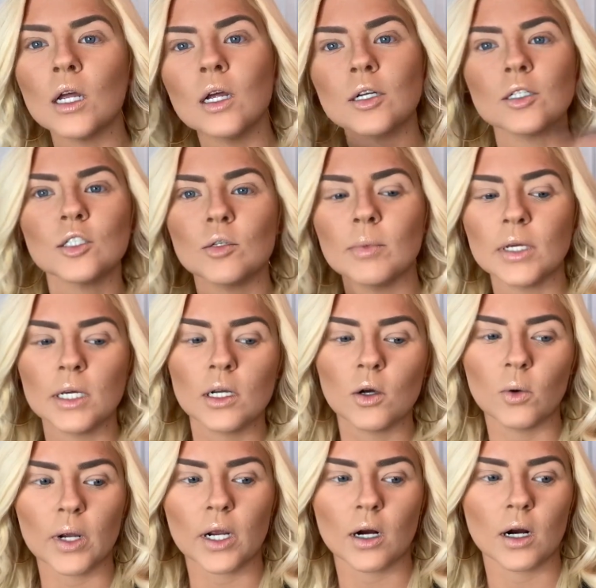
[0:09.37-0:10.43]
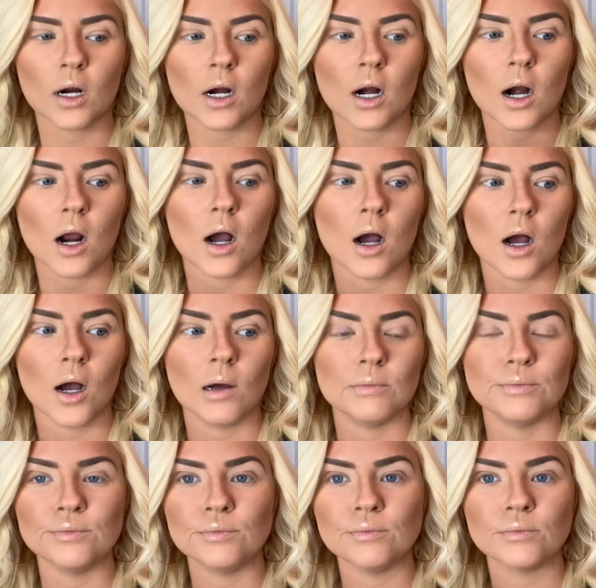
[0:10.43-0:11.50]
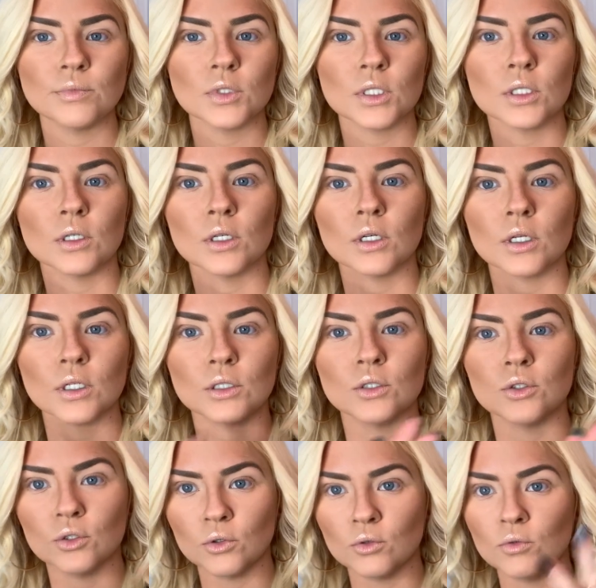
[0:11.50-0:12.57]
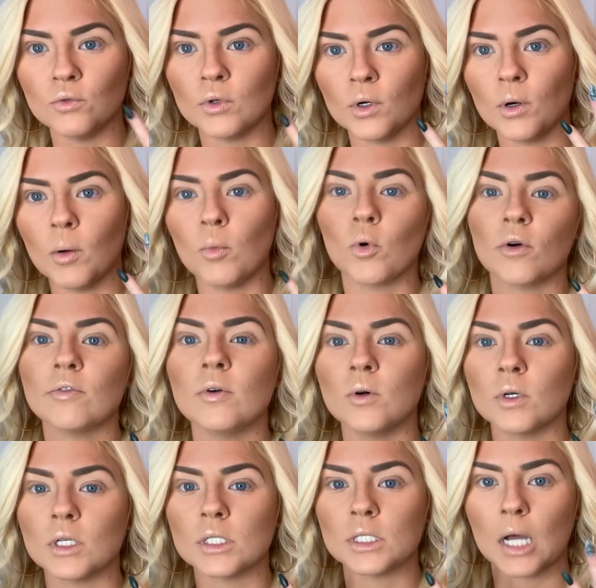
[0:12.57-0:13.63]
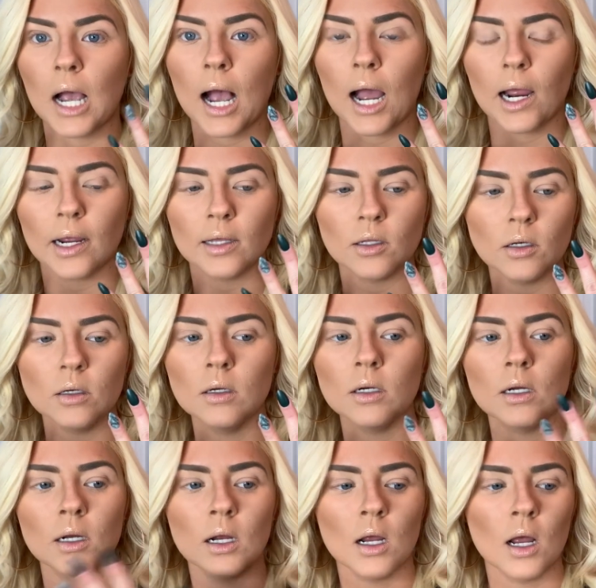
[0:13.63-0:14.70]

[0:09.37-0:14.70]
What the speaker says: just to make it quicker to do a more focused eye look.